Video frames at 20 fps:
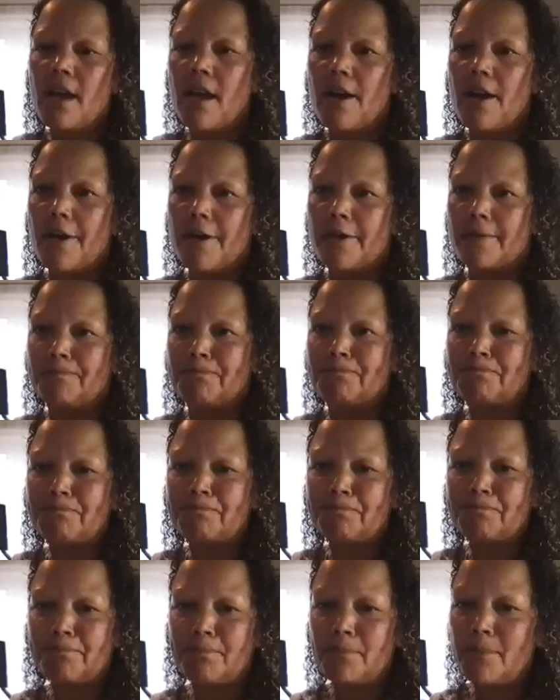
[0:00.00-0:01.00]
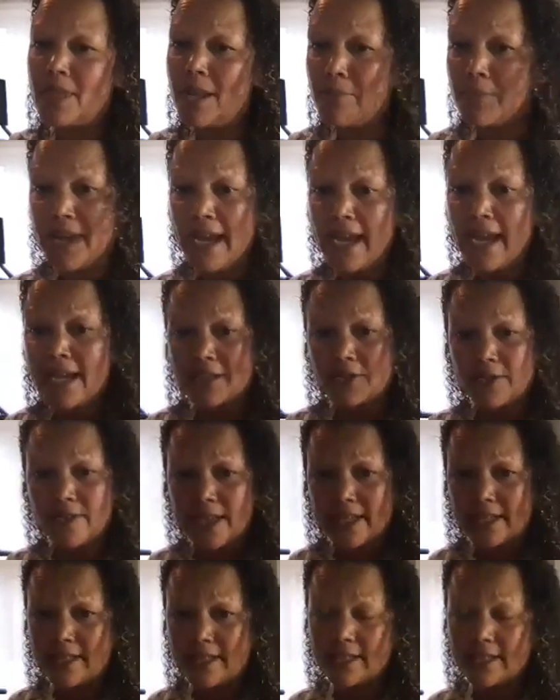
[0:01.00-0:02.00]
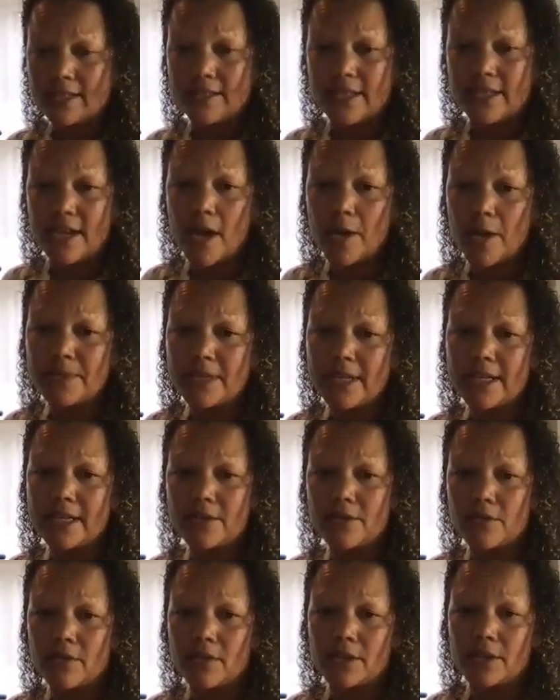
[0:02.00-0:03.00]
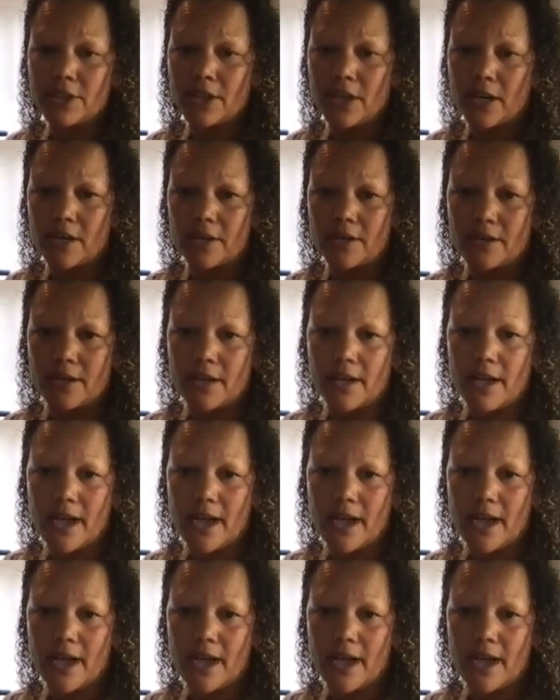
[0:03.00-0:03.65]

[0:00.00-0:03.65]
But yeah, so that's the updated org chart.